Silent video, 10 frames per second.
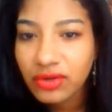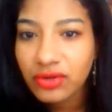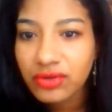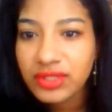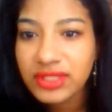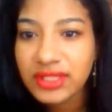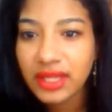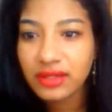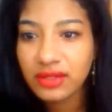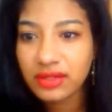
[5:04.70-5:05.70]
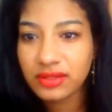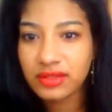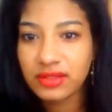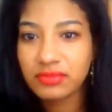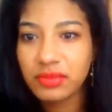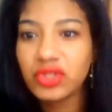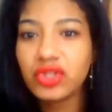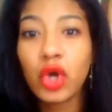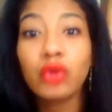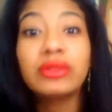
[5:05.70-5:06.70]
Girl standards? we
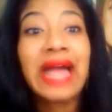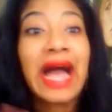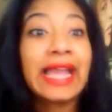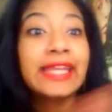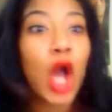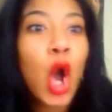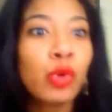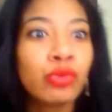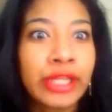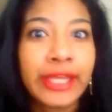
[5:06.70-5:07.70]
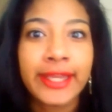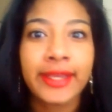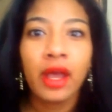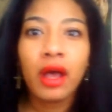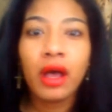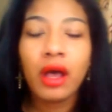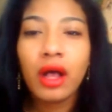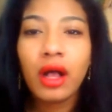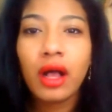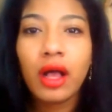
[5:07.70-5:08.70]
should go line only.
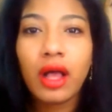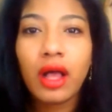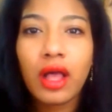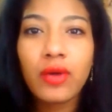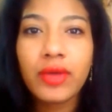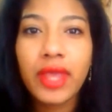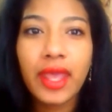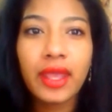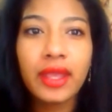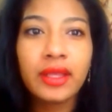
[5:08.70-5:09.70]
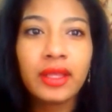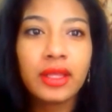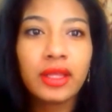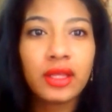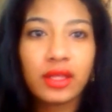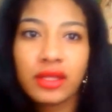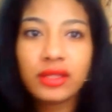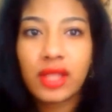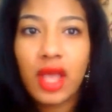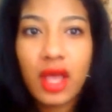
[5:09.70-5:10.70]
Okay.
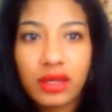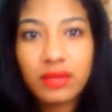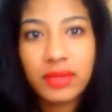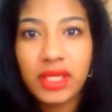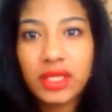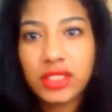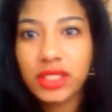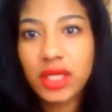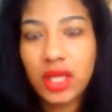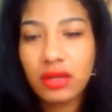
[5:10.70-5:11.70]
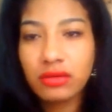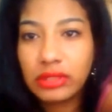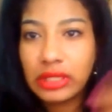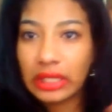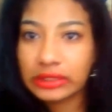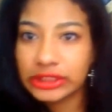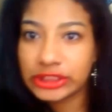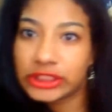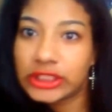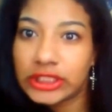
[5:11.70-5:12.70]
Nana go Now
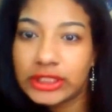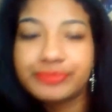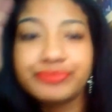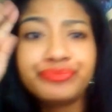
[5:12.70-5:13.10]
Shoulda